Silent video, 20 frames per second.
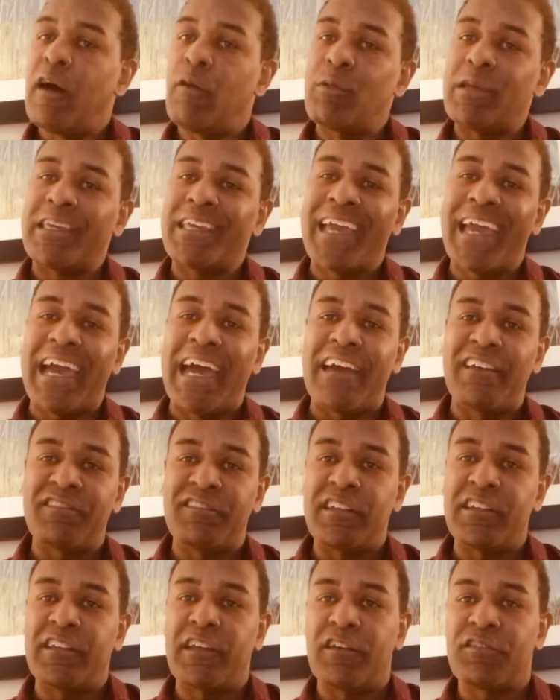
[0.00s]
We cashed
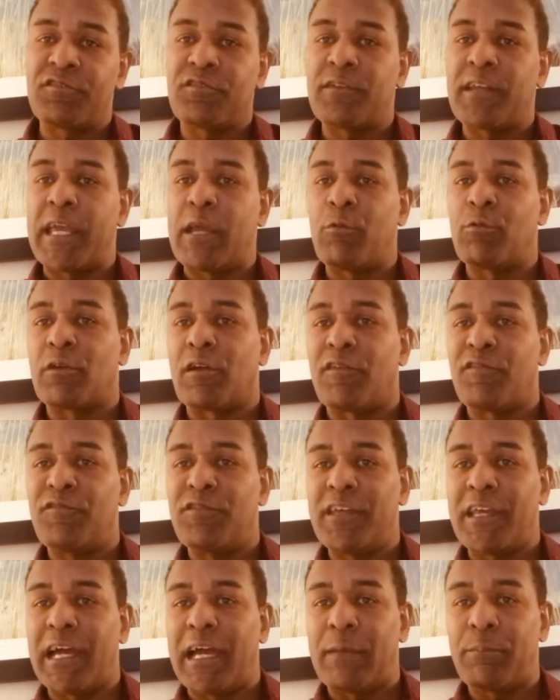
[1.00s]
in yesterday with our
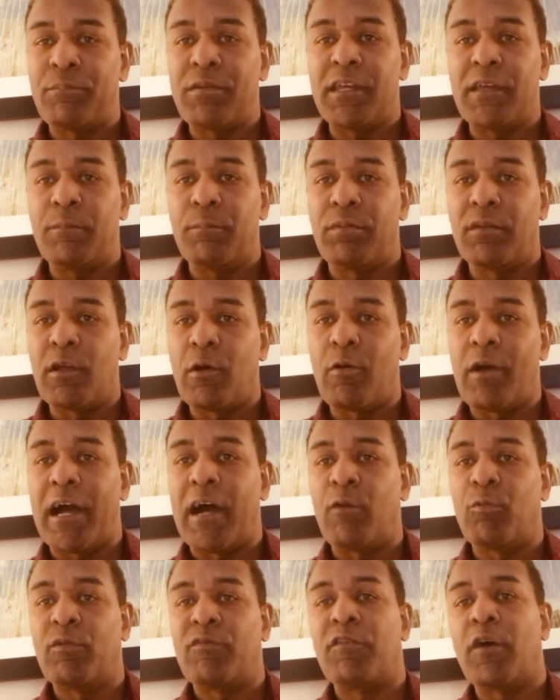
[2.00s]
VIP
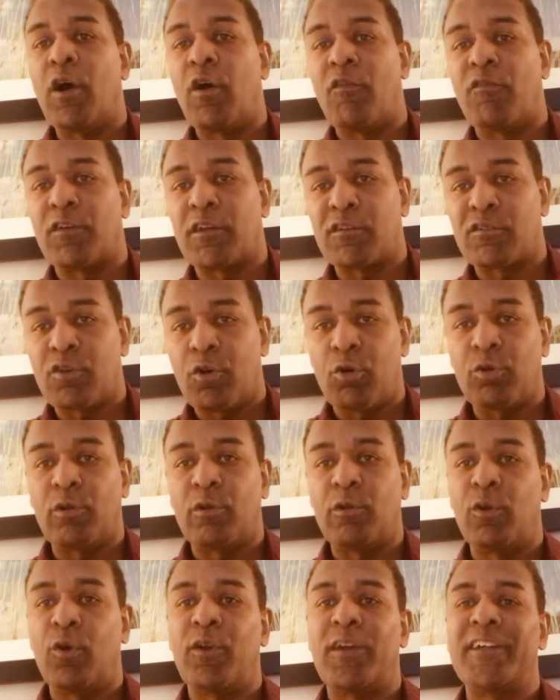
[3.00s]
blowout with over the
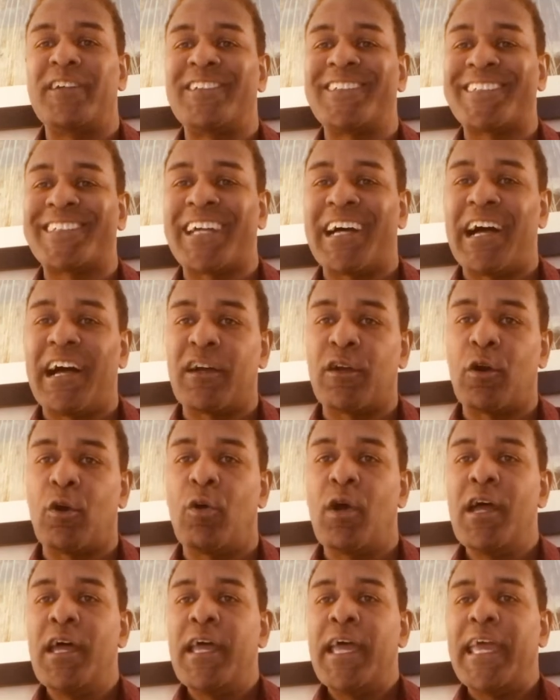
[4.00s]
total Loyola
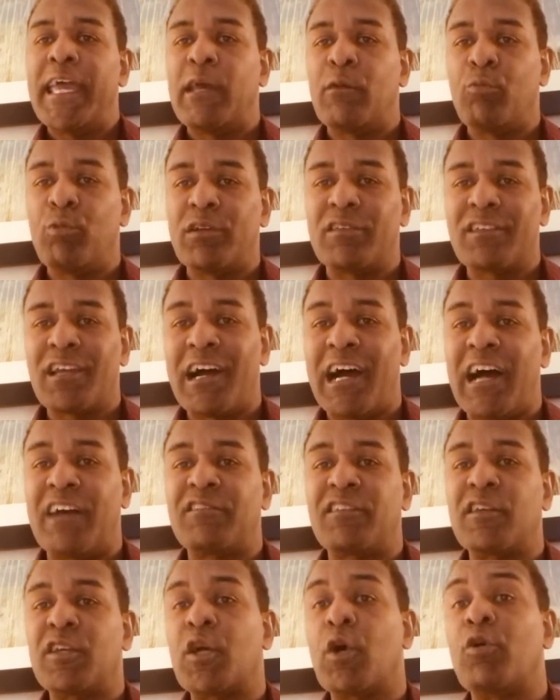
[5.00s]
Chicago and
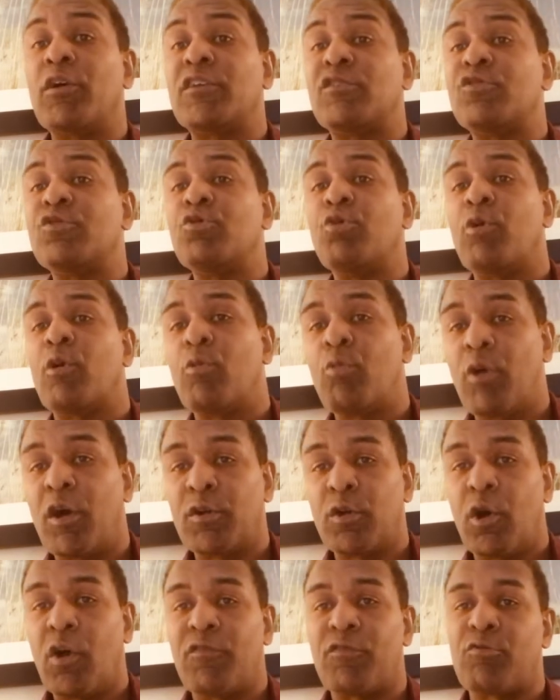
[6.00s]
Wisconsin going
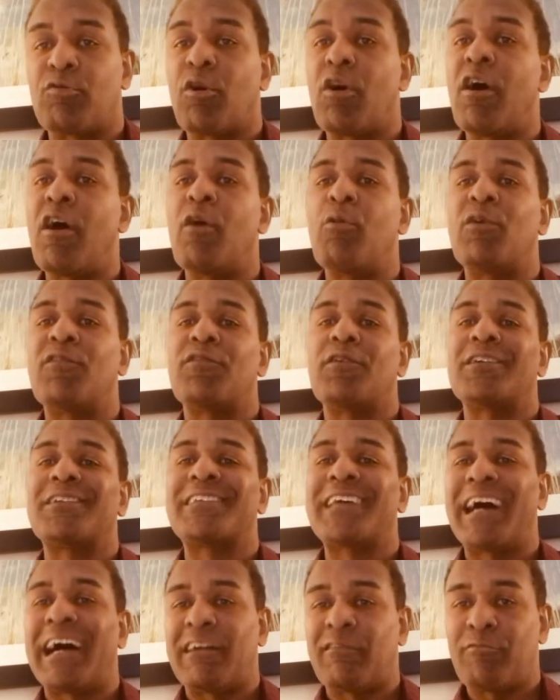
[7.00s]
2-1 overall with our
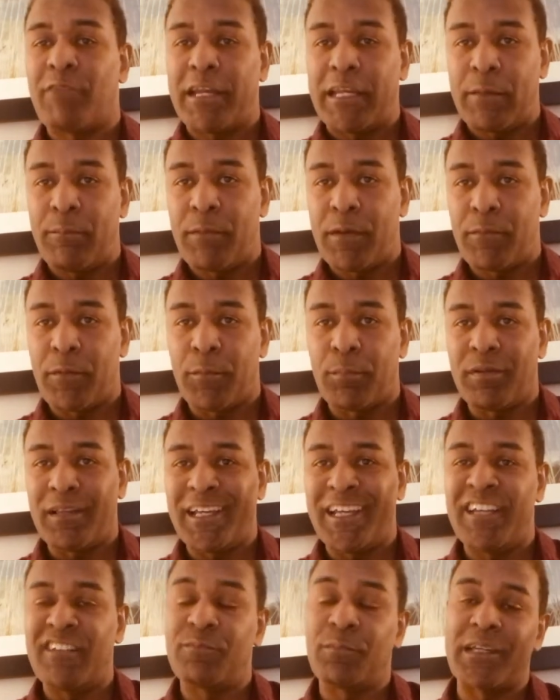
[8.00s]
top rated member
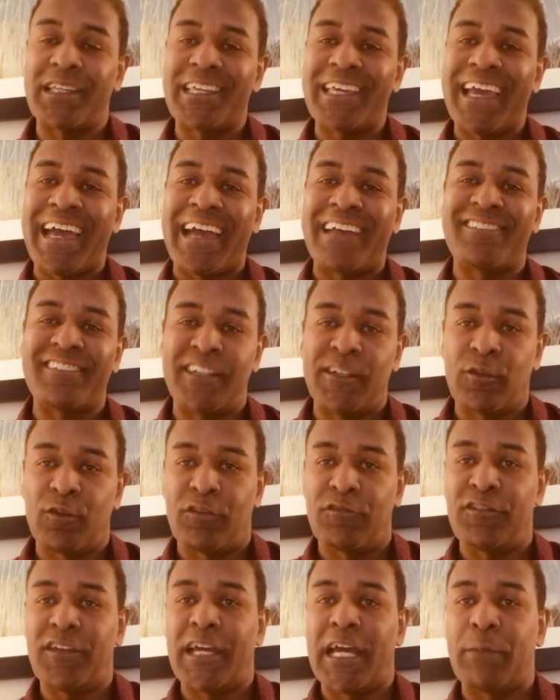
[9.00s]
plays, but cashing on
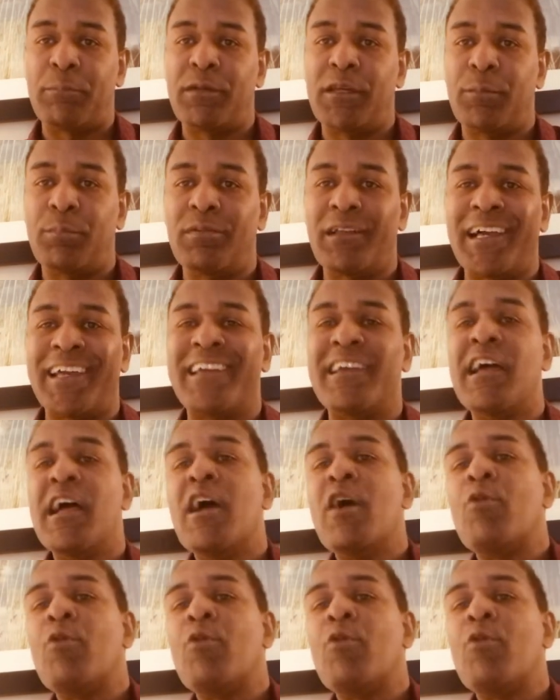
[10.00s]
the VIP play.